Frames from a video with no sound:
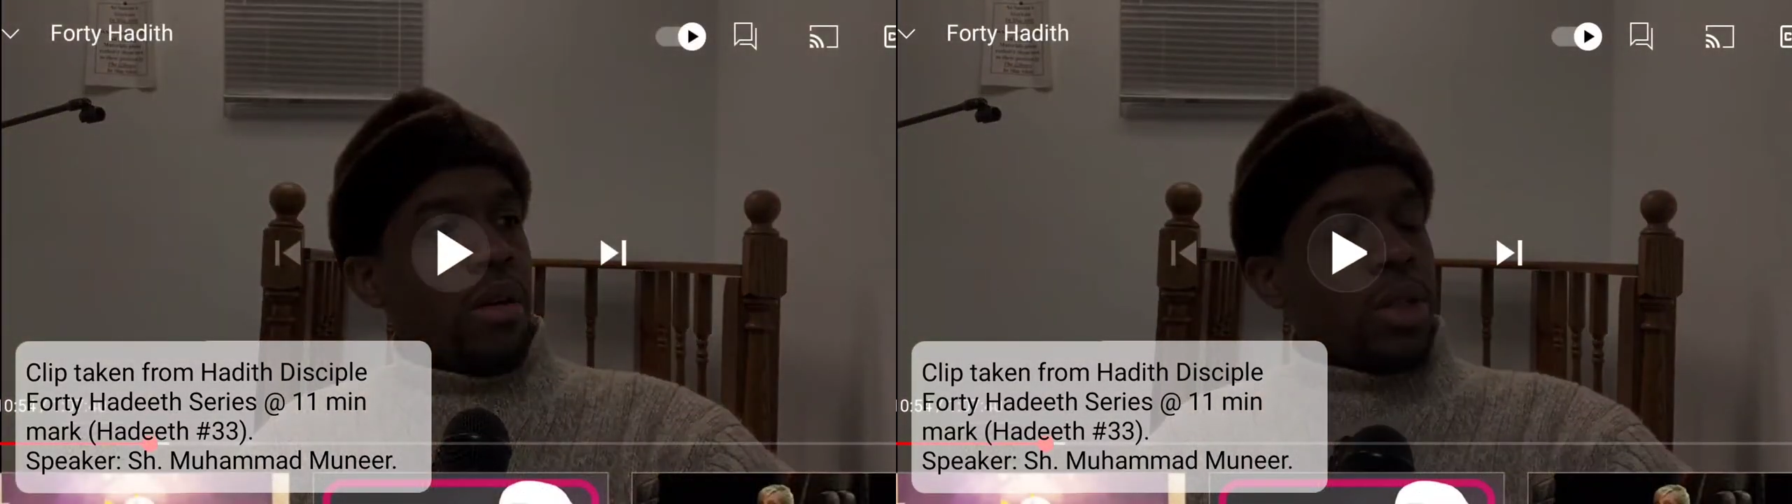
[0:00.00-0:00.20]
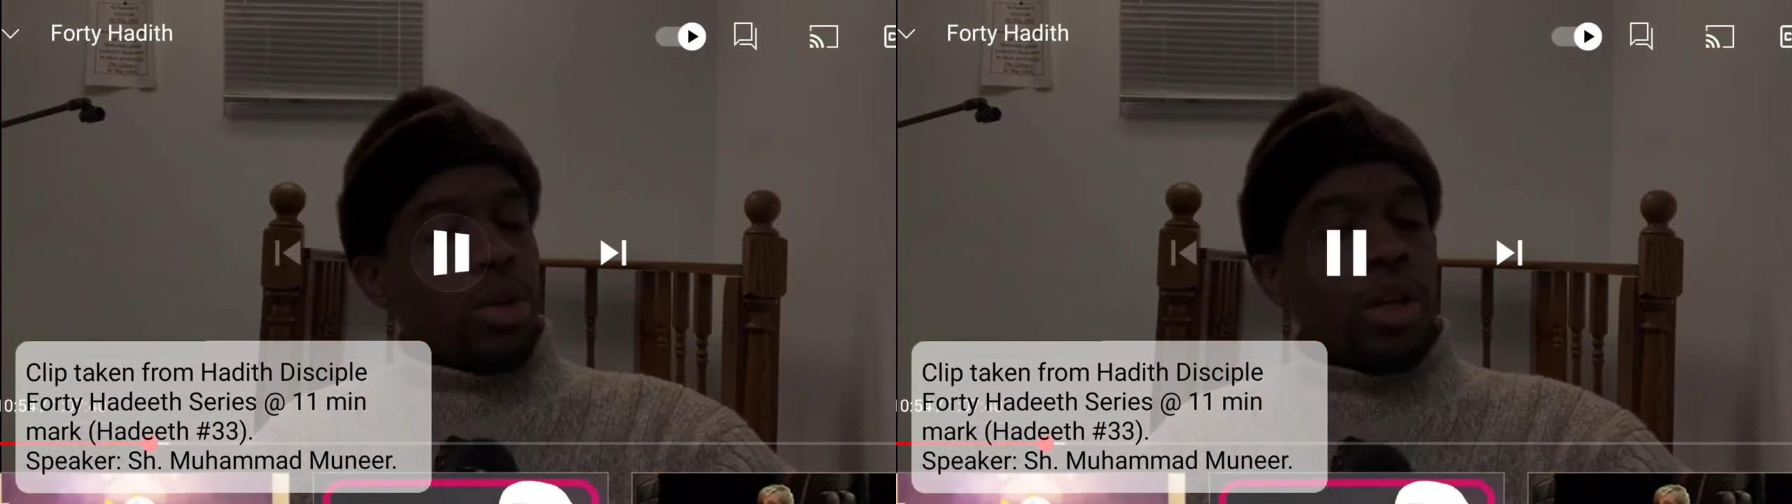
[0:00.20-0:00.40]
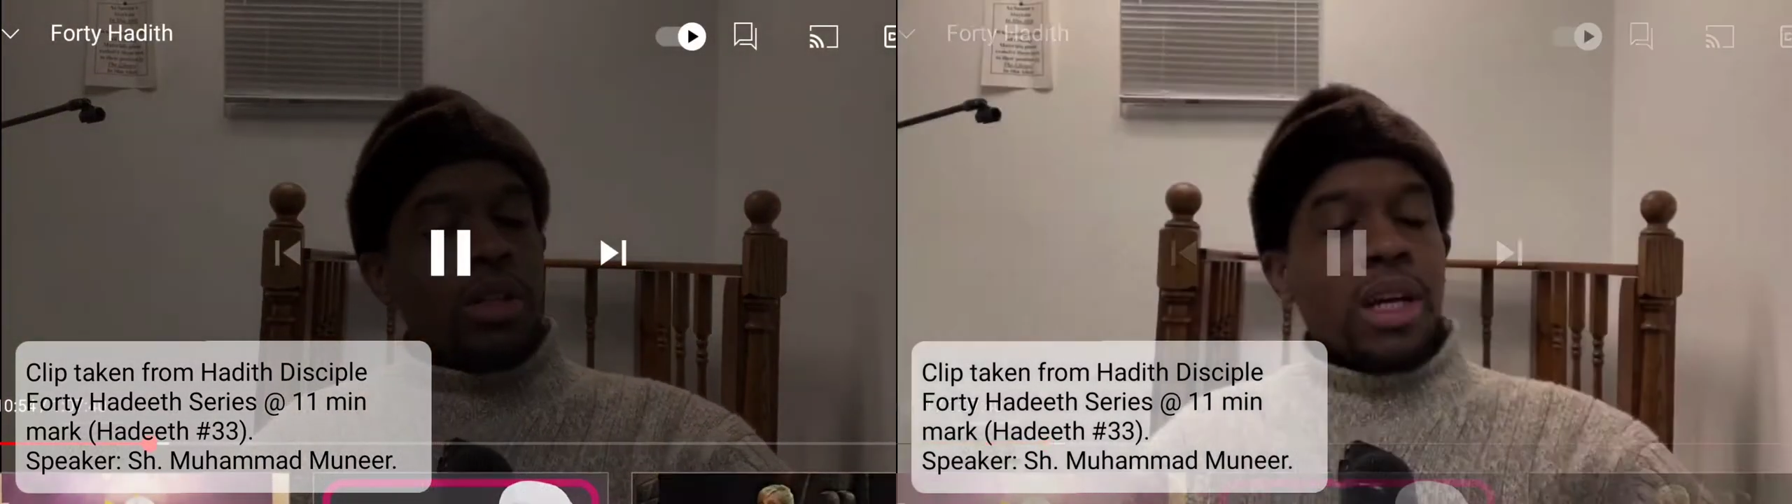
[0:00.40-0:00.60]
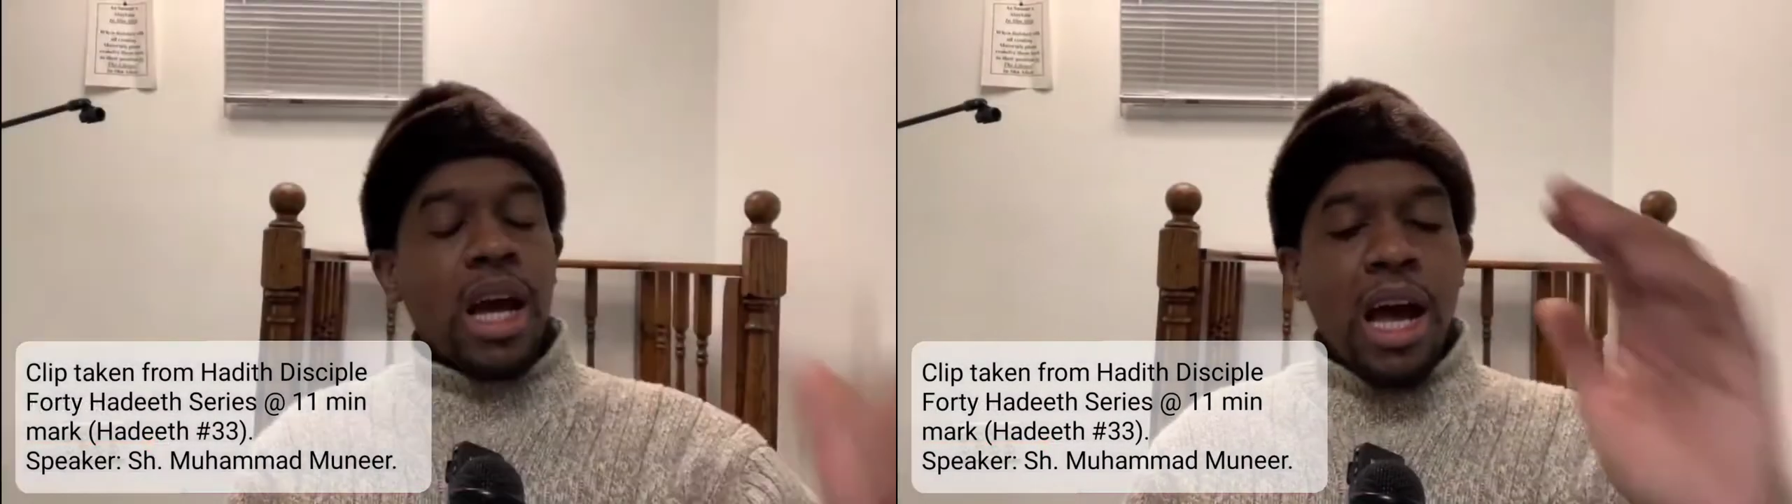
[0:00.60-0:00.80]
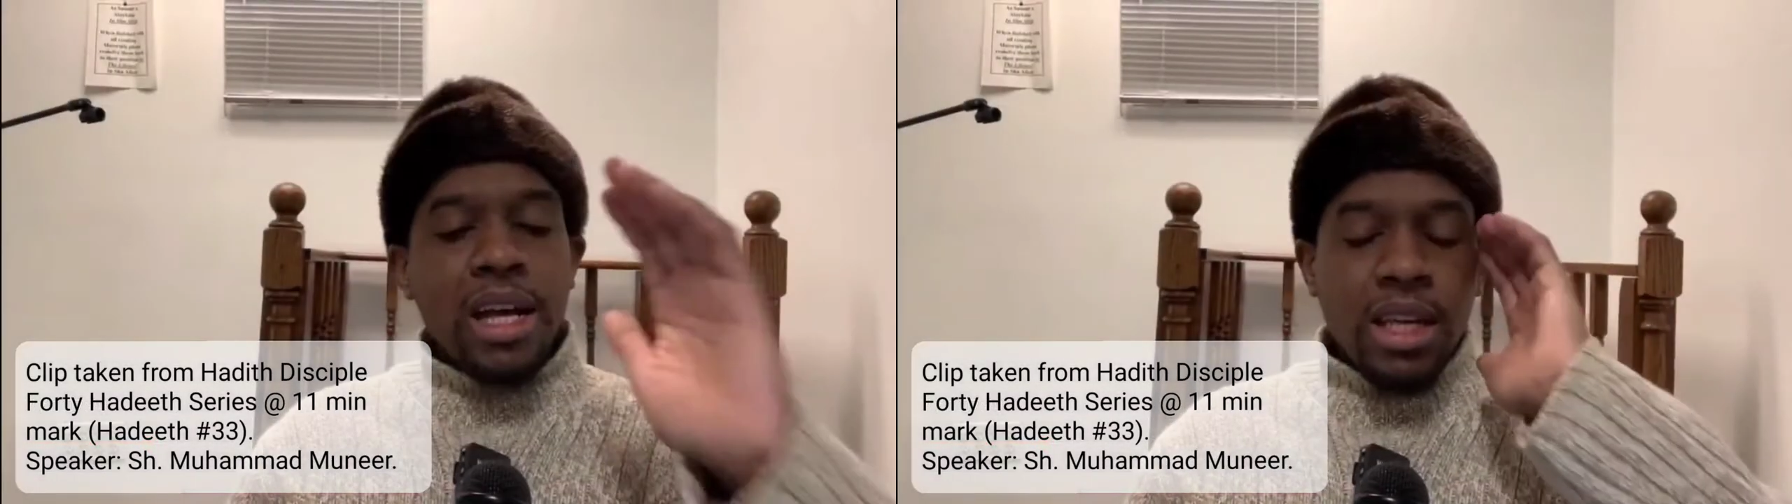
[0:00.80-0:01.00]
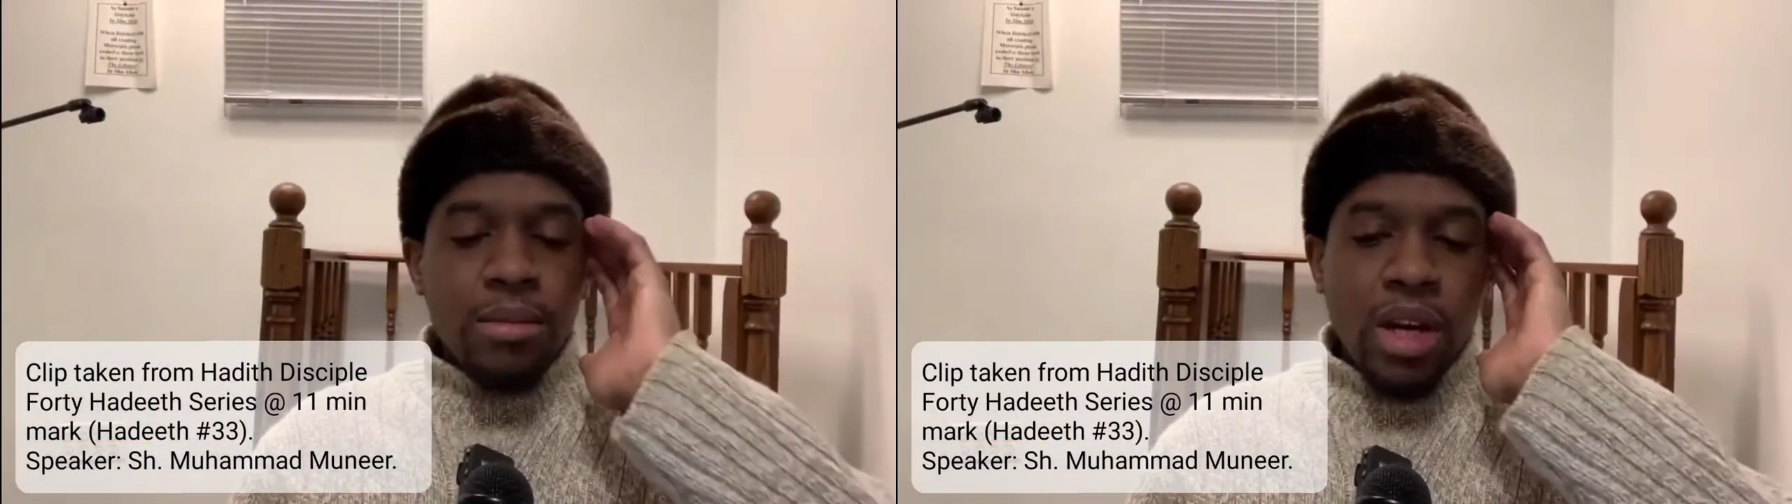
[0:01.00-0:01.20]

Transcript: So the concept